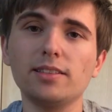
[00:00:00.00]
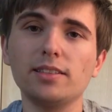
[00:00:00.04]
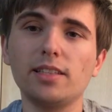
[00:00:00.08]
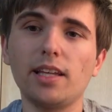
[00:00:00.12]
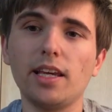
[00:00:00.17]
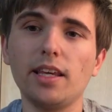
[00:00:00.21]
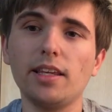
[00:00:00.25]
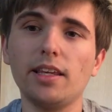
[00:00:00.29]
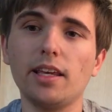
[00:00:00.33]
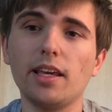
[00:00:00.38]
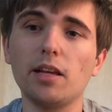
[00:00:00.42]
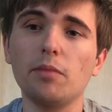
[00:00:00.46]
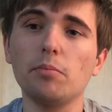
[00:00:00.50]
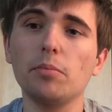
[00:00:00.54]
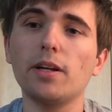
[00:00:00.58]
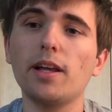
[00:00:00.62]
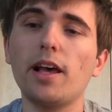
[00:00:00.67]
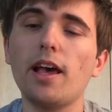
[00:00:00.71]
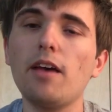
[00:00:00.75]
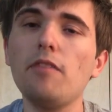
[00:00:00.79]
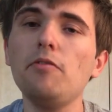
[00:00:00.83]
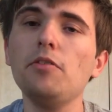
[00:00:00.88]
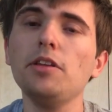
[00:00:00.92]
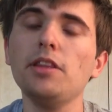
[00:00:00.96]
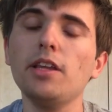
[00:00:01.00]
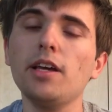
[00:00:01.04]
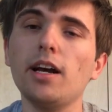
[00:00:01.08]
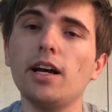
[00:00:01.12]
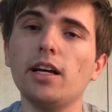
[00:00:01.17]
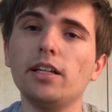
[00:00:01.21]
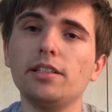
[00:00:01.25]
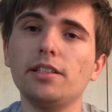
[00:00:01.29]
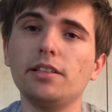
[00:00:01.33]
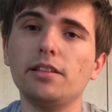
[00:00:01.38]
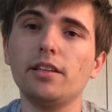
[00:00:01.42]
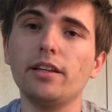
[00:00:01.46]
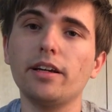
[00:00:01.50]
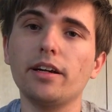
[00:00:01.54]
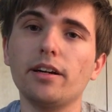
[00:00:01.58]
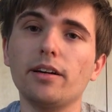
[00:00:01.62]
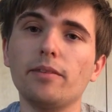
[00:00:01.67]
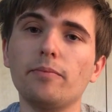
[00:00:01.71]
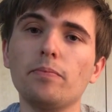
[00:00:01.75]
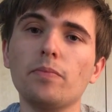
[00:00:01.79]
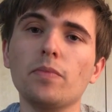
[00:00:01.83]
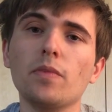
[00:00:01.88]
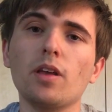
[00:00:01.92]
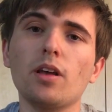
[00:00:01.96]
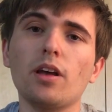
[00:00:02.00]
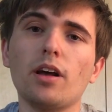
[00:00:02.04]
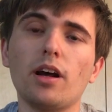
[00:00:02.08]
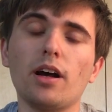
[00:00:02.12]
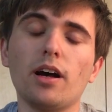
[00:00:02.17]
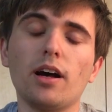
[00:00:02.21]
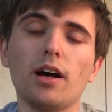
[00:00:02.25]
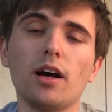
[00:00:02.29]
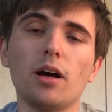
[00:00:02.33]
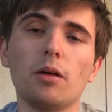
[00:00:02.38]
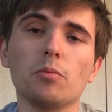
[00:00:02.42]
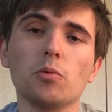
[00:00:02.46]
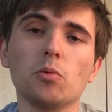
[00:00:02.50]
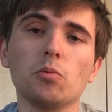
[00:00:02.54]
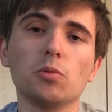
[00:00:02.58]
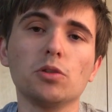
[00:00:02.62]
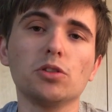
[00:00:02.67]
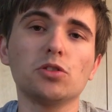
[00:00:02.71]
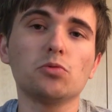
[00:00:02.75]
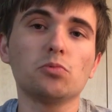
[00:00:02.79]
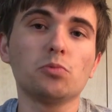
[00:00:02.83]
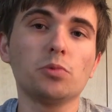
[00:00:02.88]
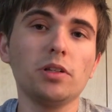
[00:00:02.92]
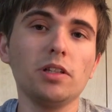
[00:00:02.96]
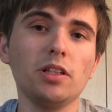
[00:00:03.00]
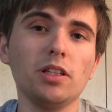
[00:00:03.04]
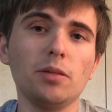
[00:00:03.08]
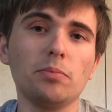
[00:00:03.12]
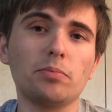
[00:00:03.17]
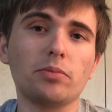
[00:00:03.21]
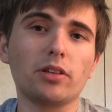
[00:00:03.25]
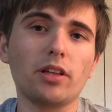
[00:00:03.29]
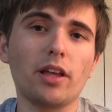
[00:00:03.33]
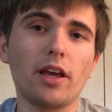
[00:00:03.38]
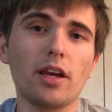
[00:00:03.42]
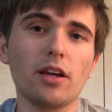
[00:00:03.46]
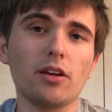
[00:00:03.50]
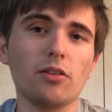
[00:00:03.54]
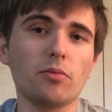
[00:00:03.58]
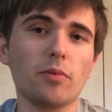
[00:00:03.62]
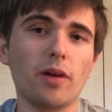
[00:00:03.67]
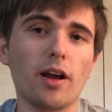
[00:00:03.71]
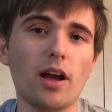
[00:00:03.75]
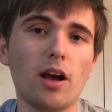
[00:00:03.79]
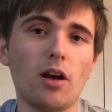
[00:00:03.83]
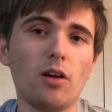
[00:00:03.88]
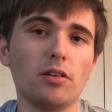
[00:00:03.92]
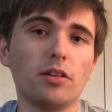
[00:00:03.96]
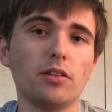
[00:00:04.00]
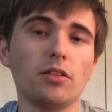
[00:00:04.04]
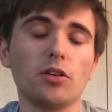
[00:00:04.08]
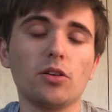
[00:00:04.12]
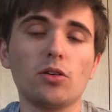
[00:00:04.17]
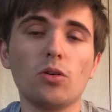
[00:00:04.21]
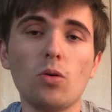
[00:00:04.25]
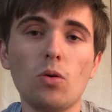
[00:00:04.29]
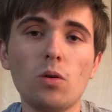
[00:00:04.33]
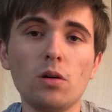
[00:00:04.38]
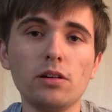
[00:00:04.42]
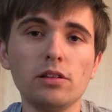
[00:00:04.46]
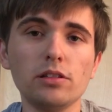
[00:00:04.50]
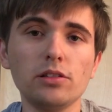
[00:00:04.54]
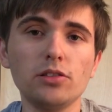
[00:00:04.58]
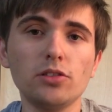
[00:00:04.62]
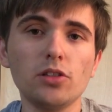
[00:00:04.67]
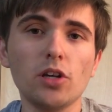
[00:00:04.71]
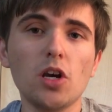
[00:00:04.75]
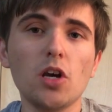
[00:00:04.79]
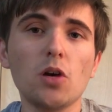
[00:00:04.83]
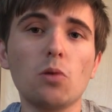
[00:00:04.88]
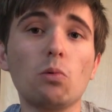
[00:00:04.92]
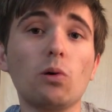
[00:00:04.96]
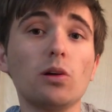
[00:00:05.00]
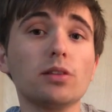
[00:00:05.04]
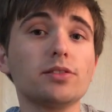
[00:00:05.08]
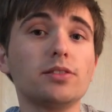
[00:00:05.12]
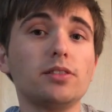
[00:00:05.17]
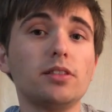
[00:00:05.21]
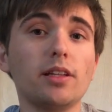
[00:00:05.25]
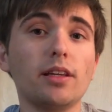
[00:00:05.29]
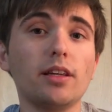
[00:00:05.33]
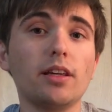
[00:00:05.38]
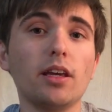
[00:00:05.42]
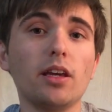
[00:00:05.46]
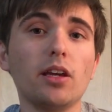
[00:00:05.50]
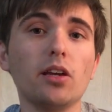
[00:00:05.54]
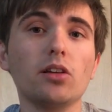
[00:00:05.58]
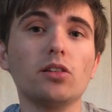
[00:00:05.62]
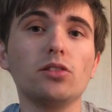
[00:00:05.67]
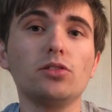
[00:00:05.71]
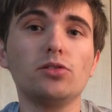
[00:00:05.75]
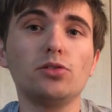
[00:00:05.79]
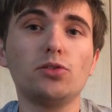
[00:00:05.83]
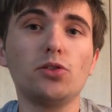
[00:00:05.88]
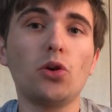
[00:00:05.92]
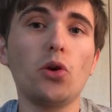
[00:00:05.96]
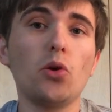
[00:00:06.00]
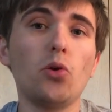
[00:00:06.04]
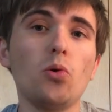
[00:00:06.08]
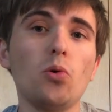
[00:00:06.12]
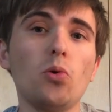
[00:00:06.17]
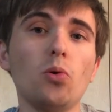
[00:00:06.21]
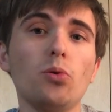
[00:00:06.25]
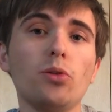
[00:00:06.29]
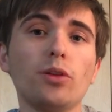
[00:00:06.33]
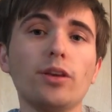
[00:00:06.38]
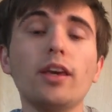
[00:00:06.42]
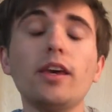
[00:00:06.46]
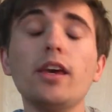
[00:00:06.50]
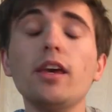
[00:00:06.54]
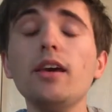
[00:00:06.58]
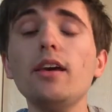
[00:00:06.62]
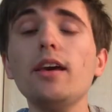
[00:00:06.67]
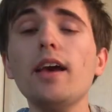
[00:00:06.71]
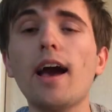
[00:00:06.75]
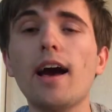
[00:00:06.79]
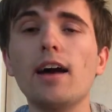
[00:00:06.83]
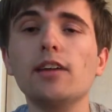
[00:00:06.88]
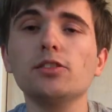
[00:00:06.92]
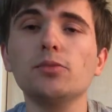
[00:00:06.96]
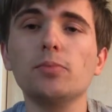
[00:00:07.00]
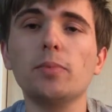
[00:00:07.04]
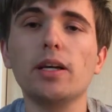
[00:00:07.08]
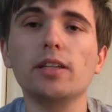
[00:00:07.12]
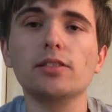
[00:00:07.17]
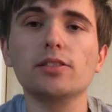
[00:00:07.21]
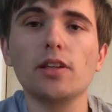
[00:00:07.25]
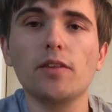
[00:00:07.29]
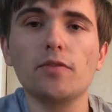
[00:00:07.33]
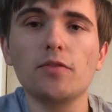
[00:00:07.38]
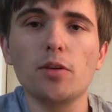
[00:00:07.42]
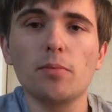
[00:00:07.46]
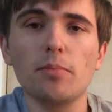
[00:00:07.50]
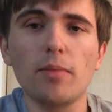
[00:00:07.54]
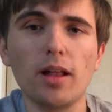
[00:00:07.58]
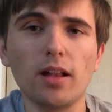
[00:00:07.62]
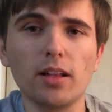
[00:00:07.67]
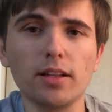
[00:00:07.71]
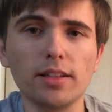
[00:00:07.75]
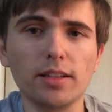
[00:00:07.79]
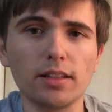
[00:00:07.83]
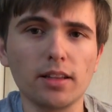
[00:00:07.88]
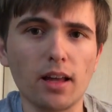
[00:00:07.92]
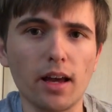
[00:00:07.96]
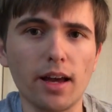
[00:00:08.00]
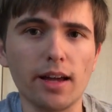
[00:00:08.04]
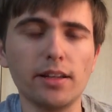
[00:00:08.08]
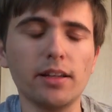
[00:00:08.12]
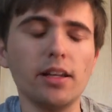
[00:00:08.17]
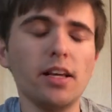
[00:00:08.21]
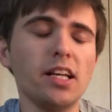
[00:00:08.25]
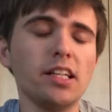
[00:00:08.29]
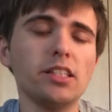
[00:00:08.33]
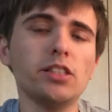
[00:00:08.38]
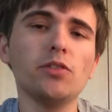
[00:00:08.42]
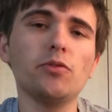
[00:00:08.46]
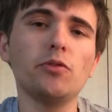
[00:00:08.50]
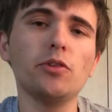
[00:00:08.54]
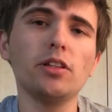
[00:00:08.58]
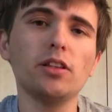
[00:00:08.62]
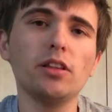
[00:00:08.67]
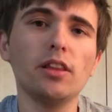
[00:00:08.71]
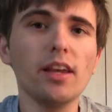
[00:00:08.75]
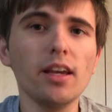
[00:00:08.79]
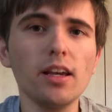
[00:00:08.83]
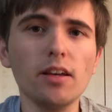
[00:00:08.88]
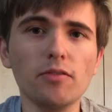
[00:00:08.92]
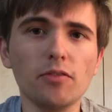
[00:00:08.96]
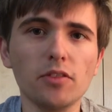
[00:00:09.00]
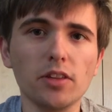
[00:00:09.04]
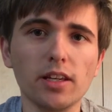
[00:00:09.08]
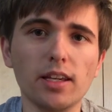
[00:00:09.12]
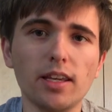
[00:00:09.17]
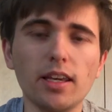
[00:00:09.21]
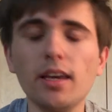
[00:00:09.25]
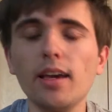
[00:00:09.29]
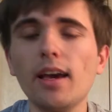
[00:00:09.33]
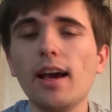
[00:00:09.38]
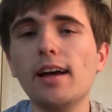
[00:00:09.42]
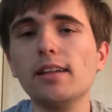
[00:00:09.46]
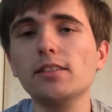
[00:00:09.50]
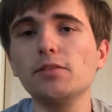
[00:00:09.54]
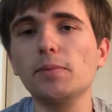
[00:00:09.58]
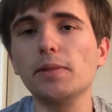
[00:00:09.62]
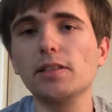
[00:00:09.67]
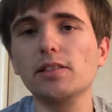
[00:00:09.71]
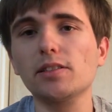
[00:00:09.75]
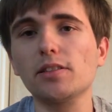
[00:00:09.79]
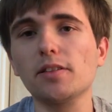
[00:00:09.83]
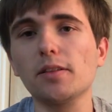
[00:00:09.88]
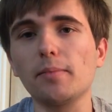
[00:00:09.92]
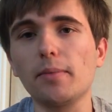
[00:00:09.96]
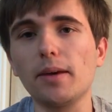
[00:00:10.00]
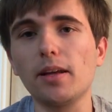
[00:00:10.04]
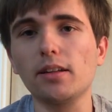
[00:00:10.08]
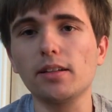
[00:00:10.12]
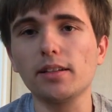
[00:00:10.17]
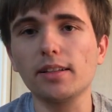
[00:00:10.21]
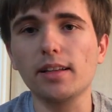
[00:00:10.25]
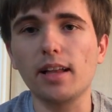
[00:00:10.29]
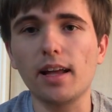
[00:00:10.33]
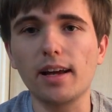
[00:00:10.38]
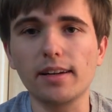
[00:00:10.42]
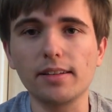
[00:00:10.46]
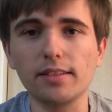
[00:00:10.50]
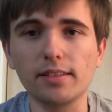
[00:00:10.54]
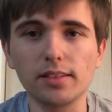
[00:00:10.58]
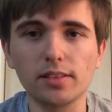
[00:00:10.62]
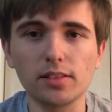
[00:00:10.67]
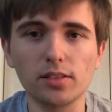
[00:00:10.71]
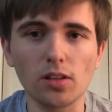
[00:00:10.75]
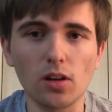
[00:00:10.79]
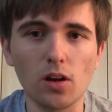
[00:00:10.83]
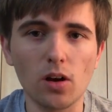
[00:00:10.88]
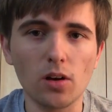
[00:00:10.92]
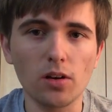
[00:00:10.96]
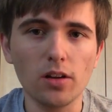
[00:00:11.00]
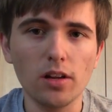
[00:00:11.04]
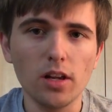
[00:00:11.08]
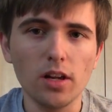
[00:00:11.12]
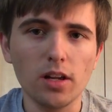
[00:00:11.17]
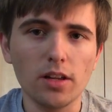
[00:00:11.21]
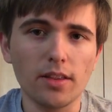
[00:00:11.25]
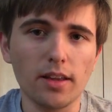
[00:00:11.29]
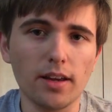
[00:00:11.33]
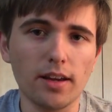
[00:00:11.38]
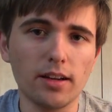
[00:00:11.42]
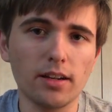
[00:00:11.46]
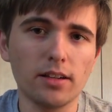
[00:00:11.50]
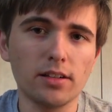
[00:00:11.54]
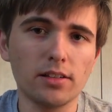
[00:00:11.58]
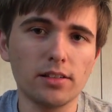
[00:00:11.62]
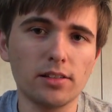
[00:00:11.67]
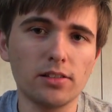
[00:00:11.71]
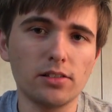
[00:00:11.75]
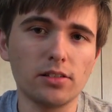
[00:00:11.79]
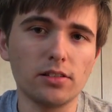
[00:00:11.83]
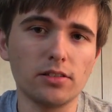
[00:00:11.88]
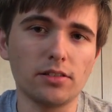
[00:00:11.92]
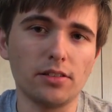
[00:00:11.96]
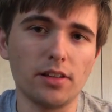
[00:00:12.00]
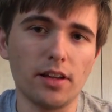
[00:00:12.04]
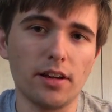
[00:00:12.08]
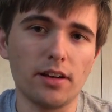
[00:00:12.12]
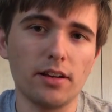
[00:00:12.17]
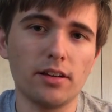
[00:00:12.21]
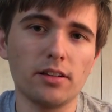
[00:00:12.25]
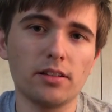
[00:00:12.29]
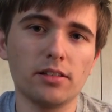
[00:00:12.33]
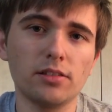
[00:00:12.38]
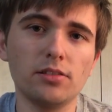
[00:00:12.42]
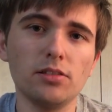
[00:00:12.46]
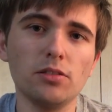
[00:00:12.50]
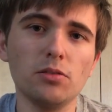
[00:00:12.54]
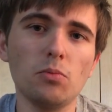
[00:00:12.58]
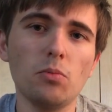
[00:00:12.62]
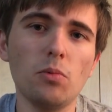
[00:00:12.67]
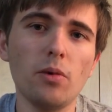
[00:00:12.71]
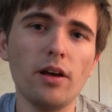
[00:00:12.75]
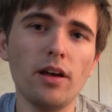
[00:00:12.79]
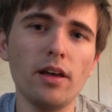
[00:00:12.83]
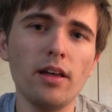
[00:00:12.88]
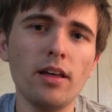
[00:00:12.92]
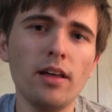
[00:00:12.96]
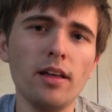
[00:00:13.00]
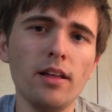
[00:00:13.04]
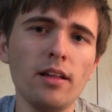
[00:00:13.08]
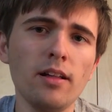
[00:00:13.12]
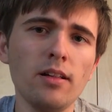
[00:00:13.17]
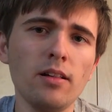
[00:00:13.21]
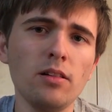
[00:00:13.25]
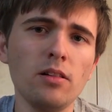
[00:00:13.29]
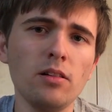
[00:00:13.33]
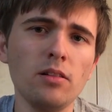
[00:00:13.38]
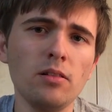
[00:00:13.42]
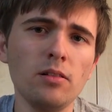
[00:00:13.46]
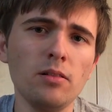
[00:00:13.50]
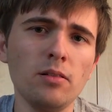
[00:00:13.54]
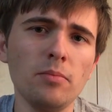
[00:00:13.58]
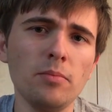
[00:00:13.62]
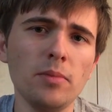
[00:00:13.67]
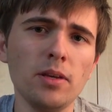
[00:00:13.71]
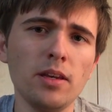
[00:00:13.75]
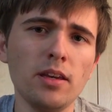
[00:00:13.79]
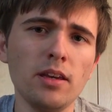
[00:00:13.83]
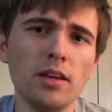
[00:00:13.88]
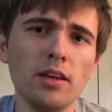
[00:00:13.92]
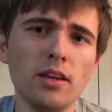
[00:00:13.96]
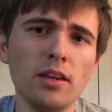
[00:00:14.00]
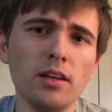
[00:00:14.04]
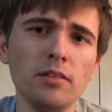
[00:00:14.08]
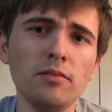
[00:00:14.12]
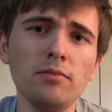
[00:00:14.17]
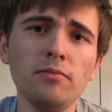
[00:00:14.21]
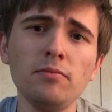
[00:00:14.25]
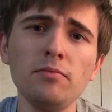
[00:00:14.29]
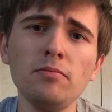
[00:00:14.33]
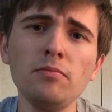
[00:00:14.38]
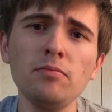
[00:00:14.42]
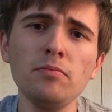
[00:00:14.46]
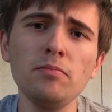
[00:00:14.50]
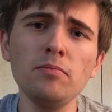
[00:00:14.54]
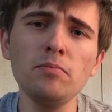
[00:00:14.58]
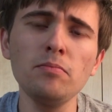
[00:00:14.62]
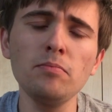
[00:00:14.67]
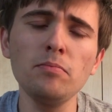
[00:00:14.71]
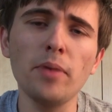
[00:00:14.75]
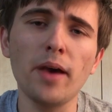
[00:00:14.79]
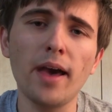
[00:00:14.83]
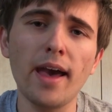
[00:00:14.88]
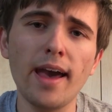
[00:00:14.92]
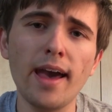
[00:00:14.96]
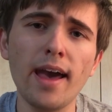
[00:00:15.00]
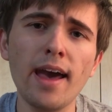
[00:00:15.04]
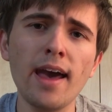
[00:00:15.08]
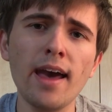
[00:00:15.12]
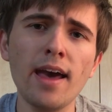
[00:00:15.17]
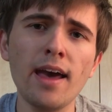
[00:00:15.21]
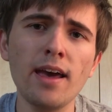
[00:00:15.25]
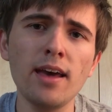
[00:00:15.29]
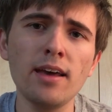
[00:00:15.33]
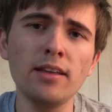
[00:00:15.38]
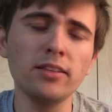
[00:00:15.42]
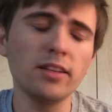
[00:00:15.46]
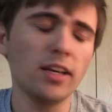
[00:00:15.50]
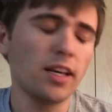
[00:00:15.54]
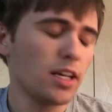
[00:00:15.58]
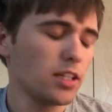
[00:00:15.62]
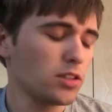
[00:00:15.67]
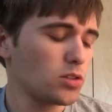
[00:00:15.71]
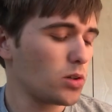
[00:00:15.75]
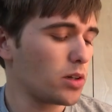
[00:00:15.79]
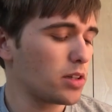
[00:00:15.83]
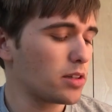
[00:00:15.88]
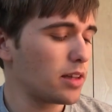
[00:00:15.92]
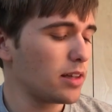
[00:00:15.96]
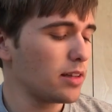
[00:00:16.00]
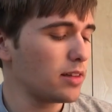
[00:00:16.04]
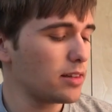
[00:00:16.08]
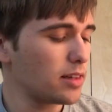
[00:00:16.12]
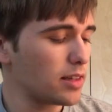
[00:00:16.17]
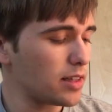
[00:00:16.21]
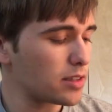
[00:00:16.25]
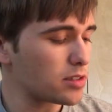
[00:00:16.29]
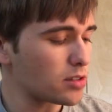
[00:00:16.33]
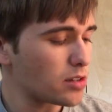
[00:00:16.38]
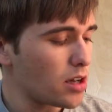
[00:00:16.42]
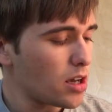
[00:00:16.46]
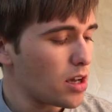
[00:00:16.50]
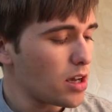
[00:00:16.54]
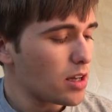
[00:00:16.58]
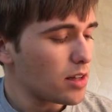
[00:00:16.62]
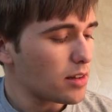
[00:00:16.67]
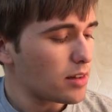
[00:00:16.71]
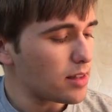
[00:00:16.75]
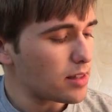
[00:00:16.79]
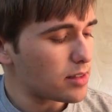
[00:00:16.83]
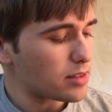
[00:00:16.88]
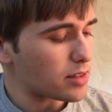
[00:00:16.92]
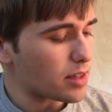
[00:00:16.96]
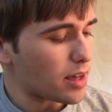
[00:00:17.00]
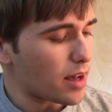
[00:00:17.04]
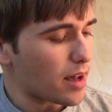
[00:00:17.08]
to take in, but everything I did there was really playing around the chords while sticking to key aspects of the melody line. So if we think of the key aspects of the melody line of this song, there's a well-beaten path. So I think this 3